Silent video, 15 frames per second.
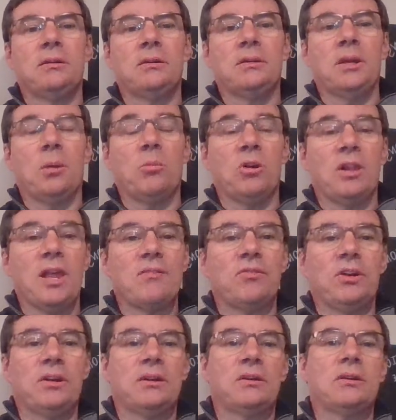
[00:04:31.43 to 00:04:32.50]
Number 11,
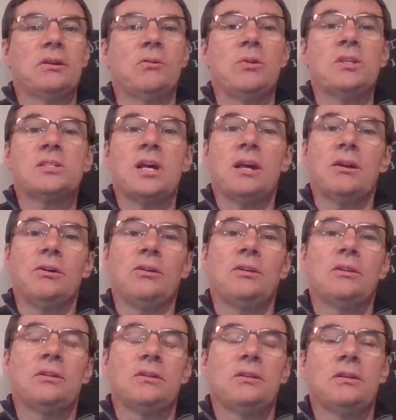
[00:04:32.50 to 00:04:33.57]
recycle.
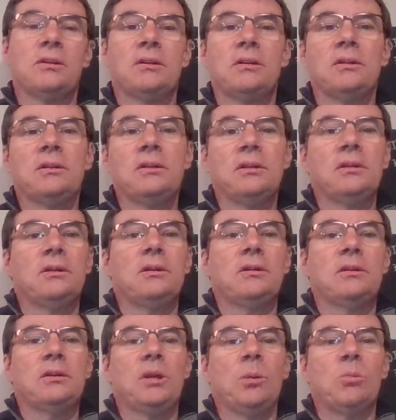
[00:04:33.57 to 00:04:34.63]

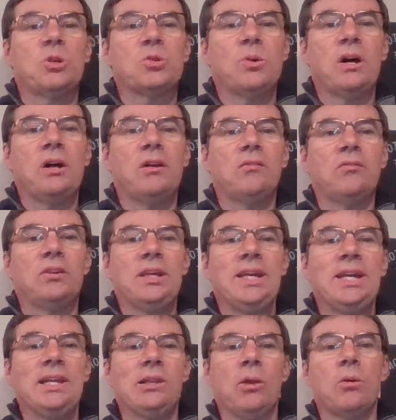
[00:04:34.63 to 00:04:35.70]
Number 12,
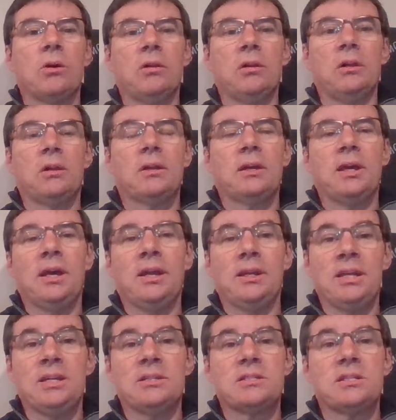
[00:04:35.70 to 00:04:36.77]
eat local and
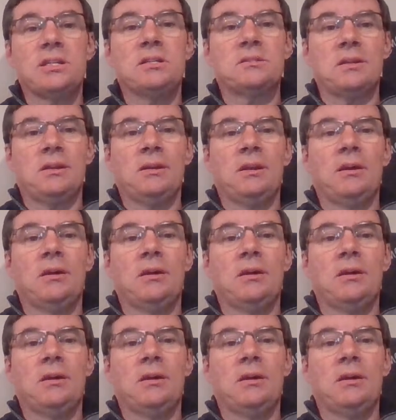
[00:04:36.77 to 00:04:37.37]
in season.